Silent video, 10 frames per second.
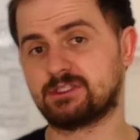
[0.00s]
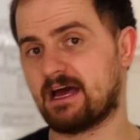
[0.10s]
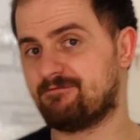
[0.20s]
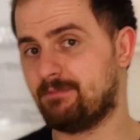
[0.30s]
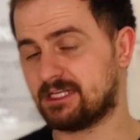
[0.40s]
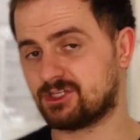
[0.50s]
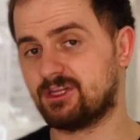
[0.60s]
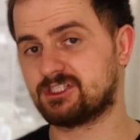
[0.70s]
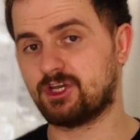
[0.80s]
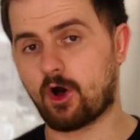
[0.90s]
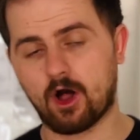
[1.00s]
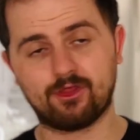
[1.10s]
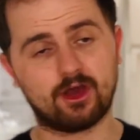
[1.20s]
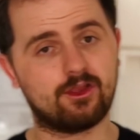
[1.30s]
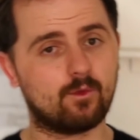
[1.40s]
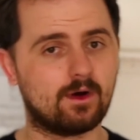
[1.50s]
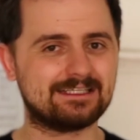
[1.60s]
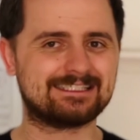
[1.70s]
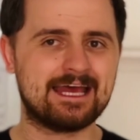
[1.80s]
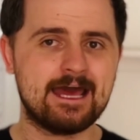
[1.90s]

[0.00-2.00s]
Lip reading: and I've mentioned this in all the other ones,